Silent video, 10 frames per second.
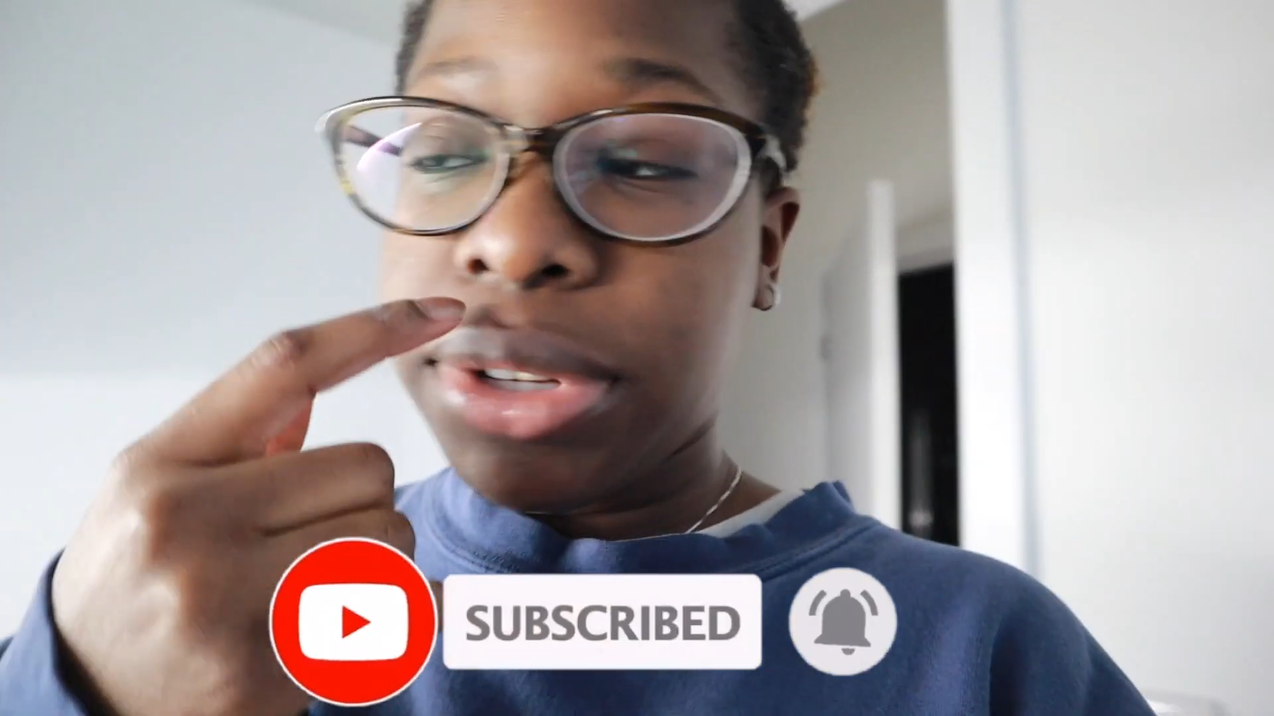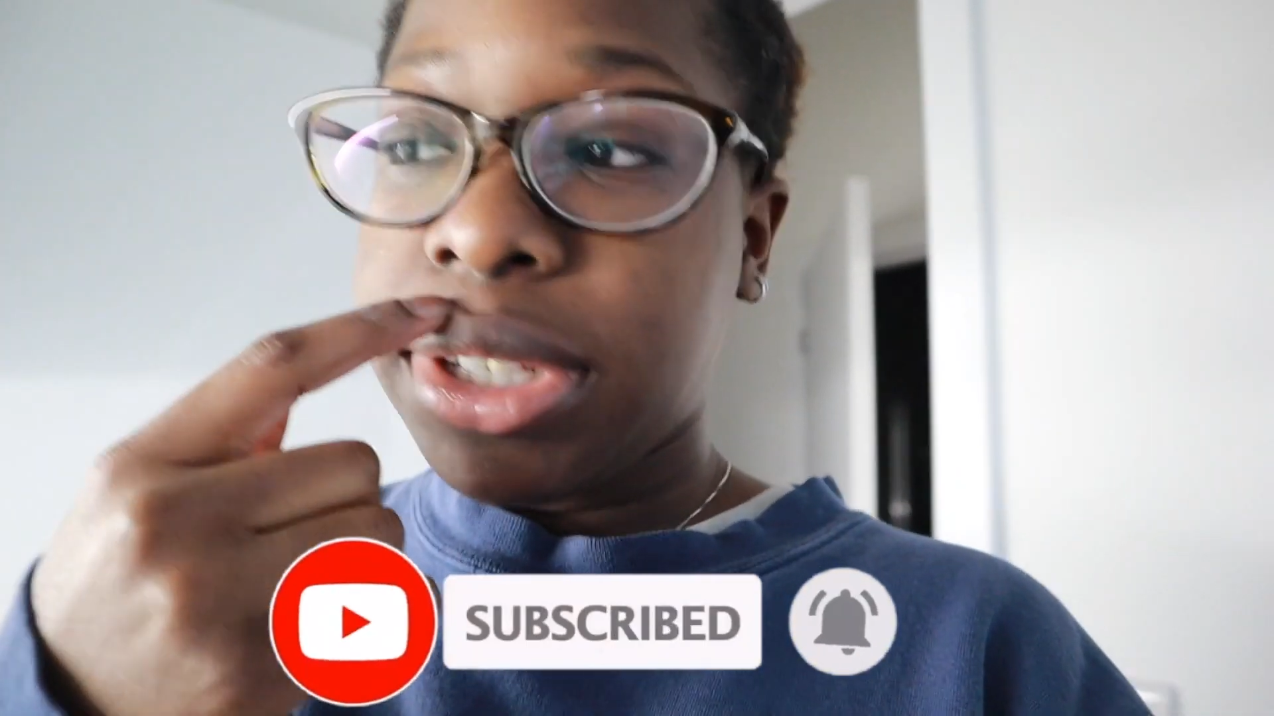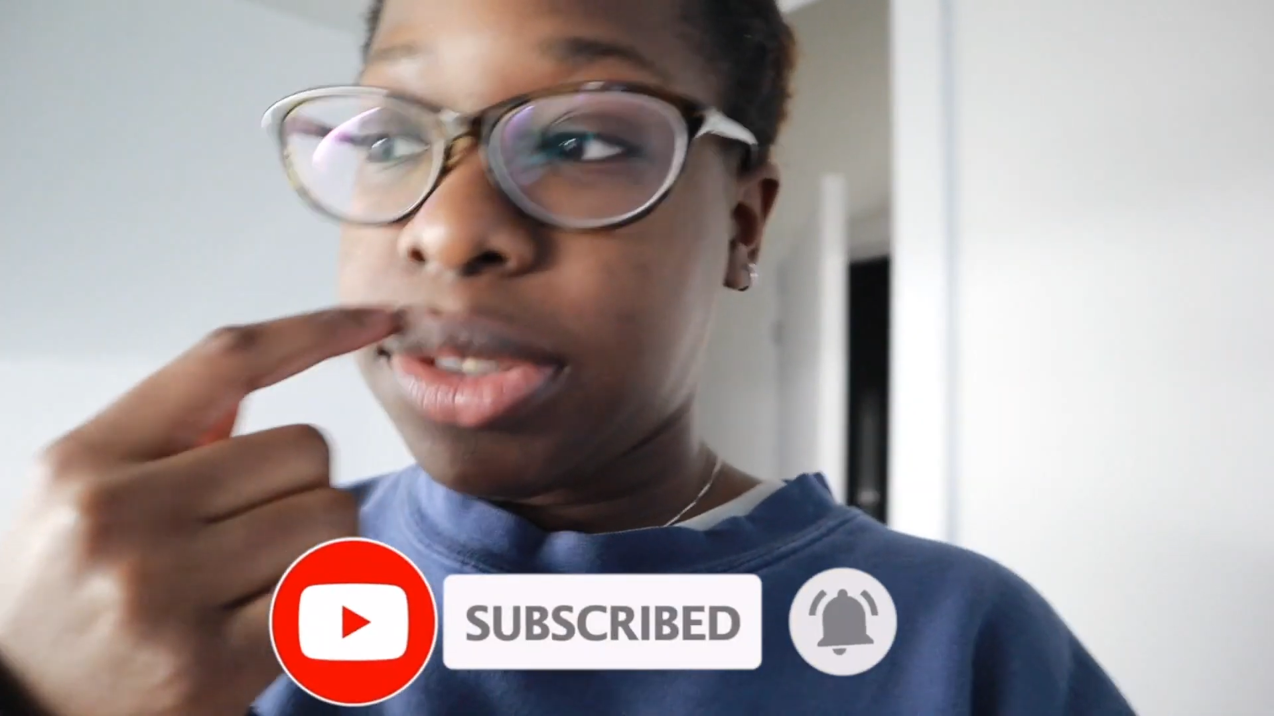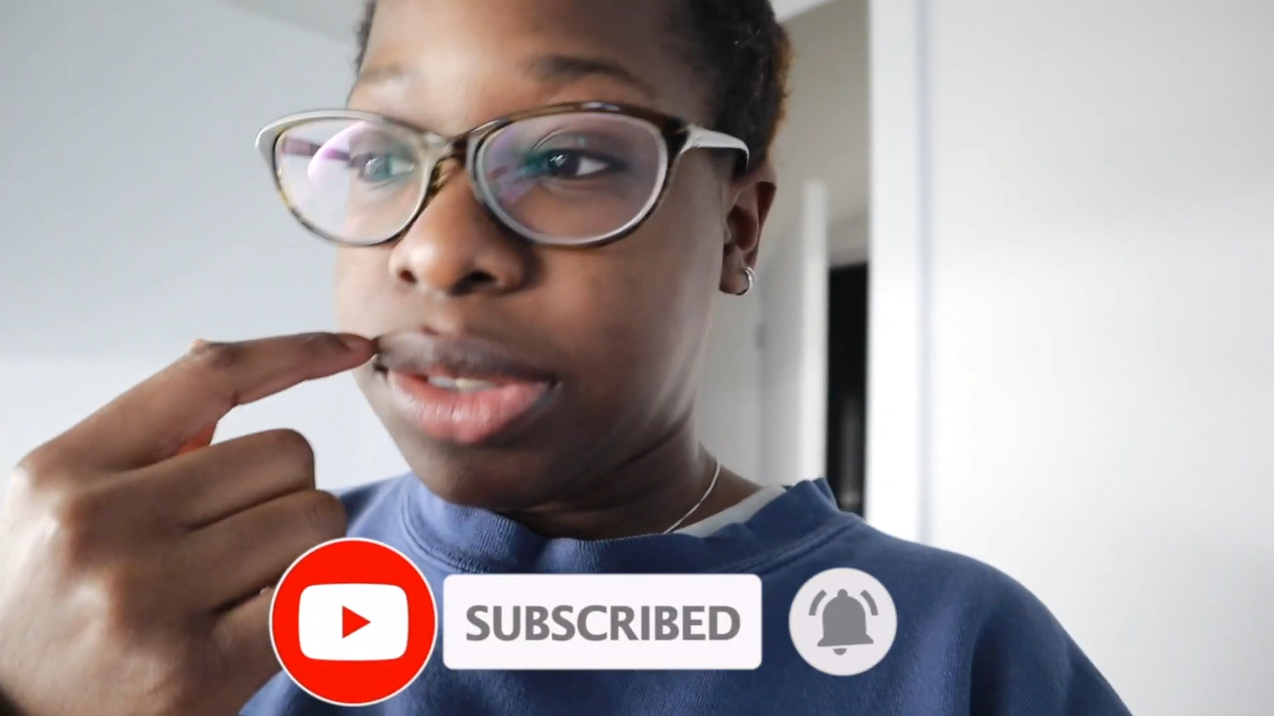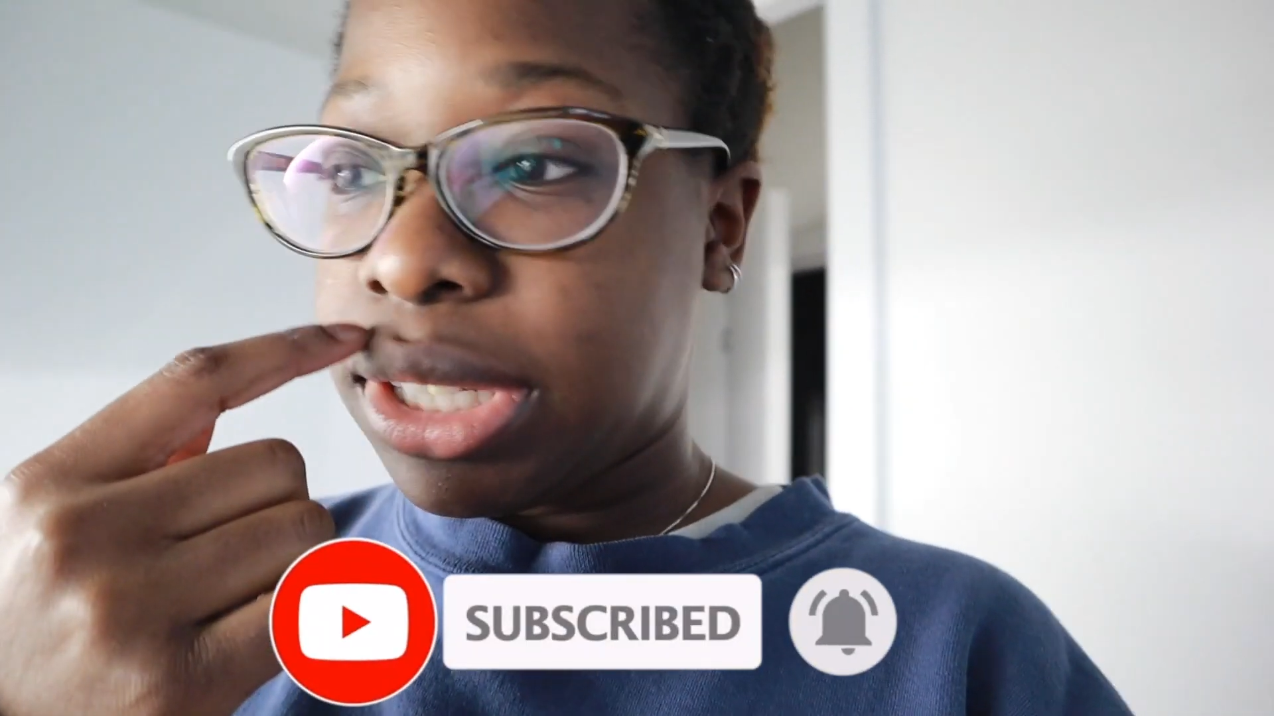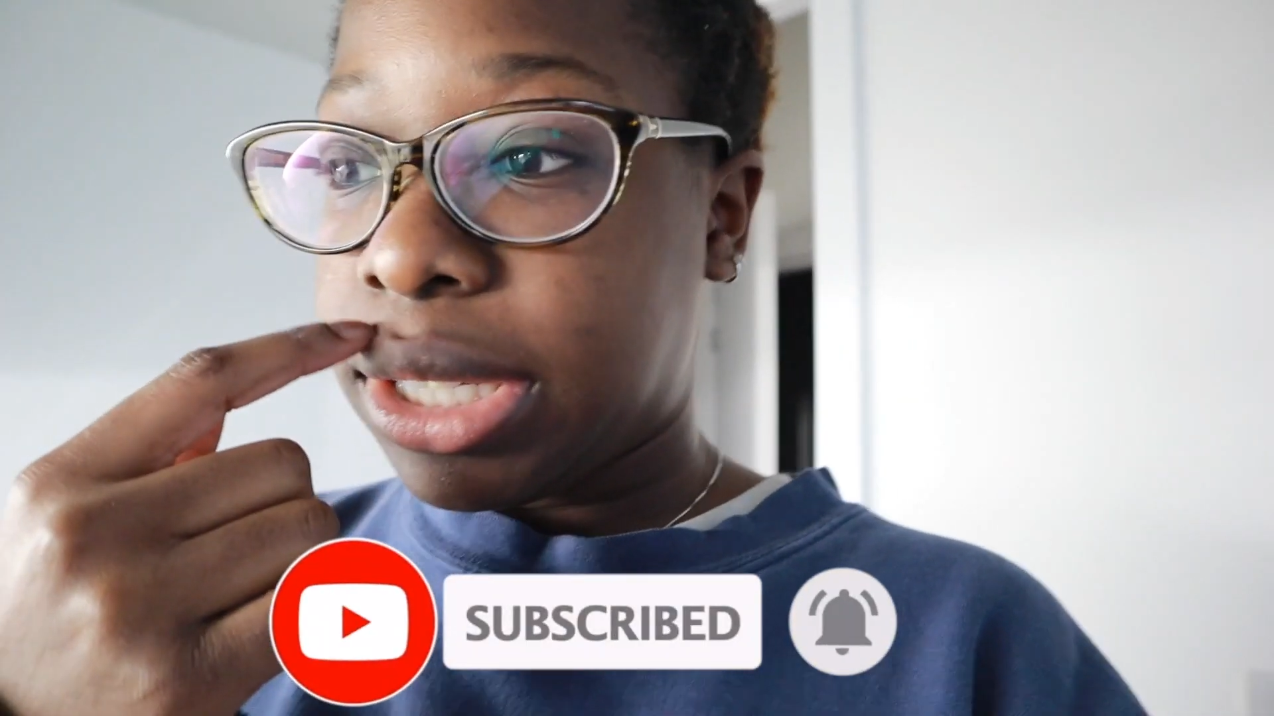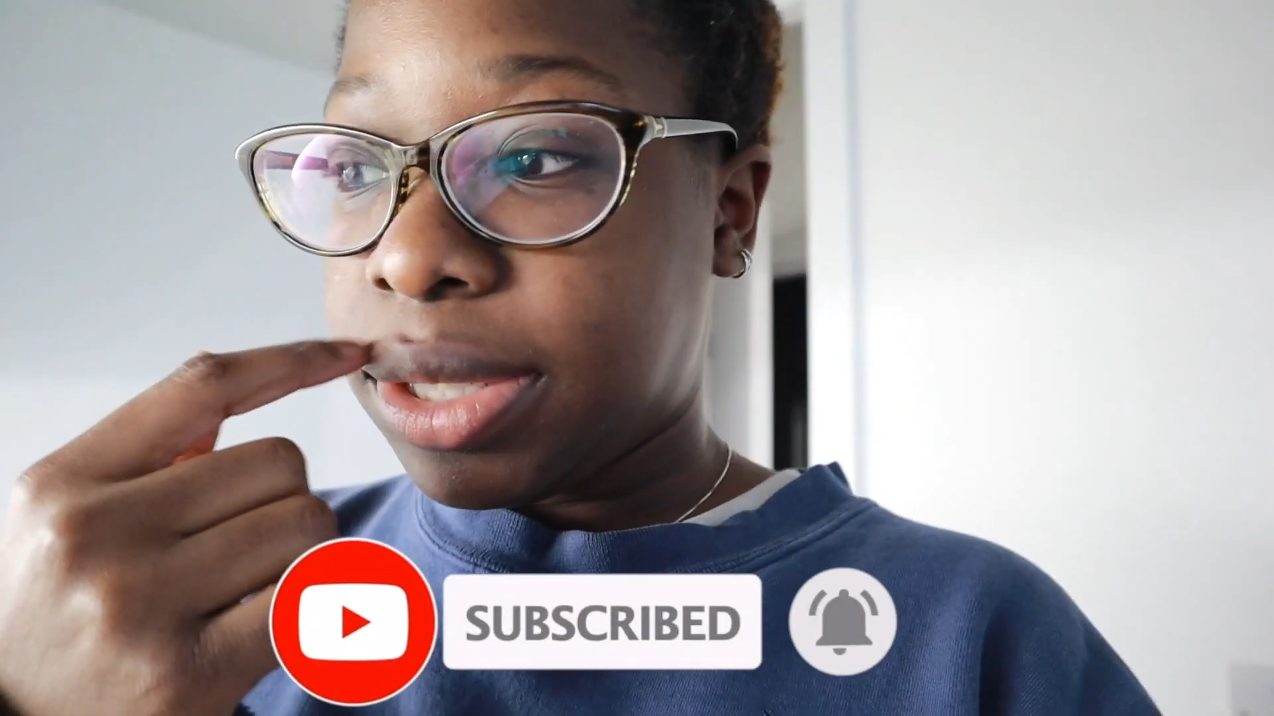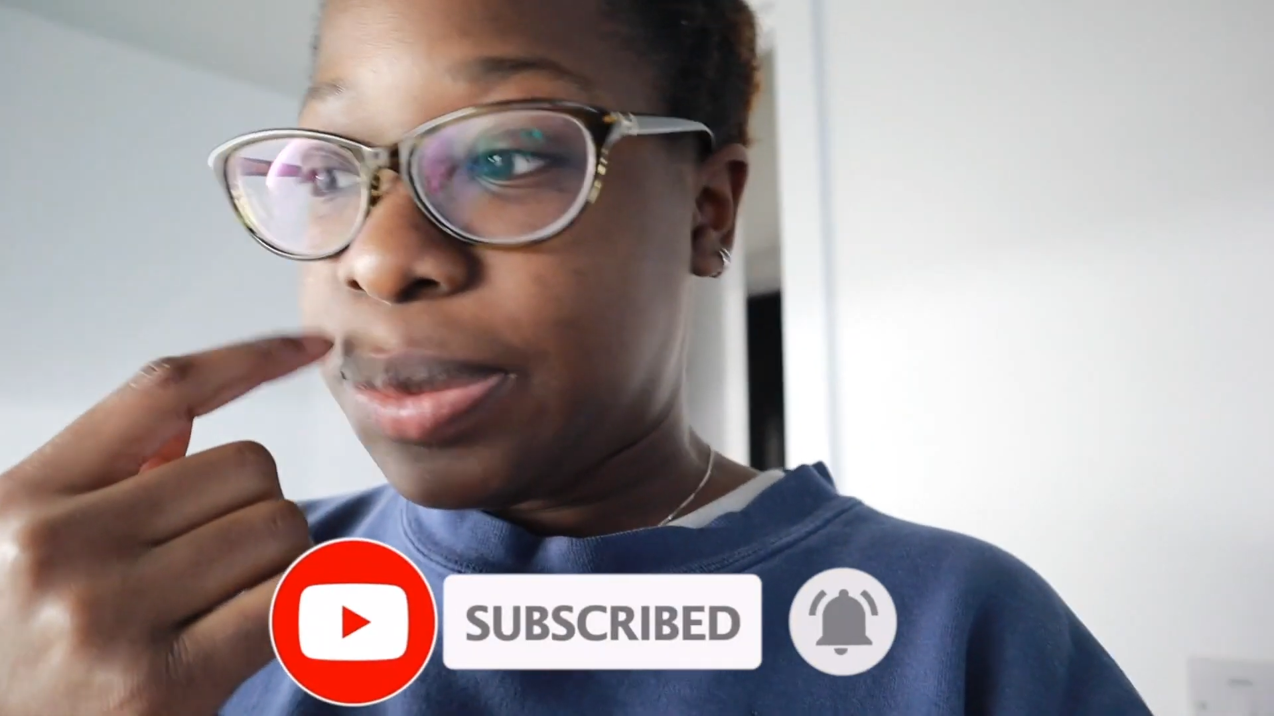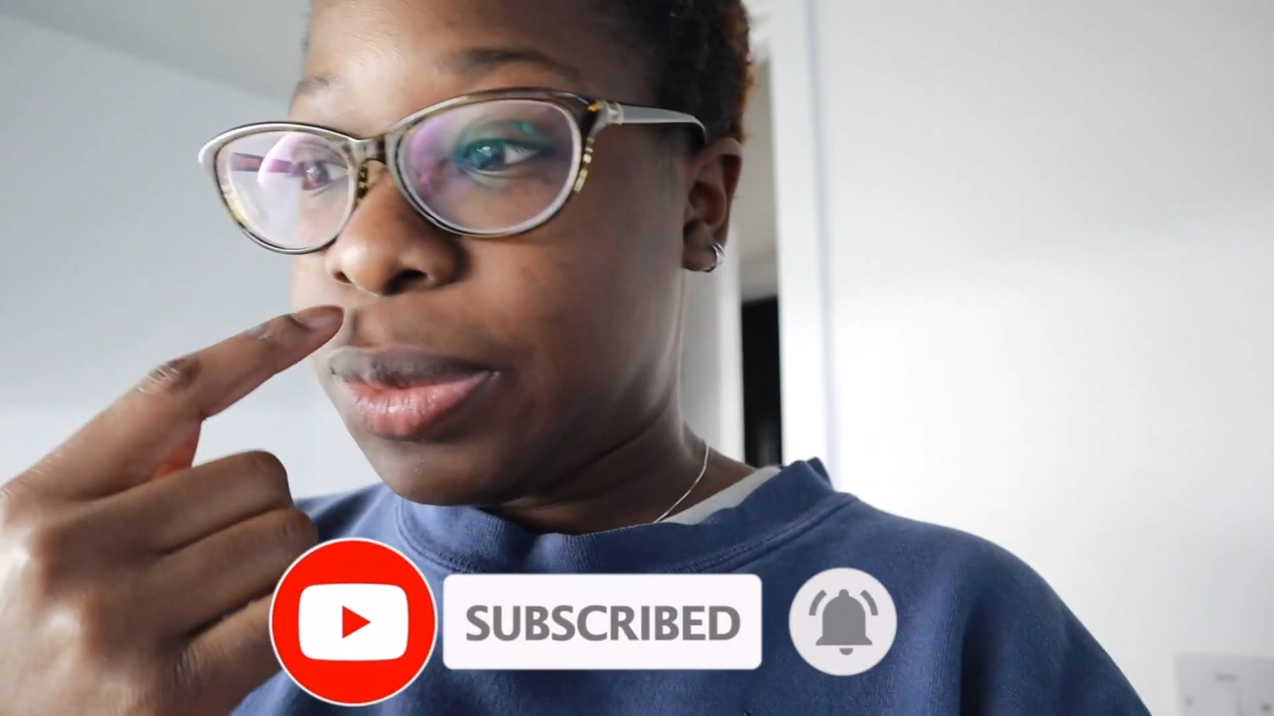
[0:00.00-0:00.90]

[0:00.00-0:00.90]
dishwasher isn't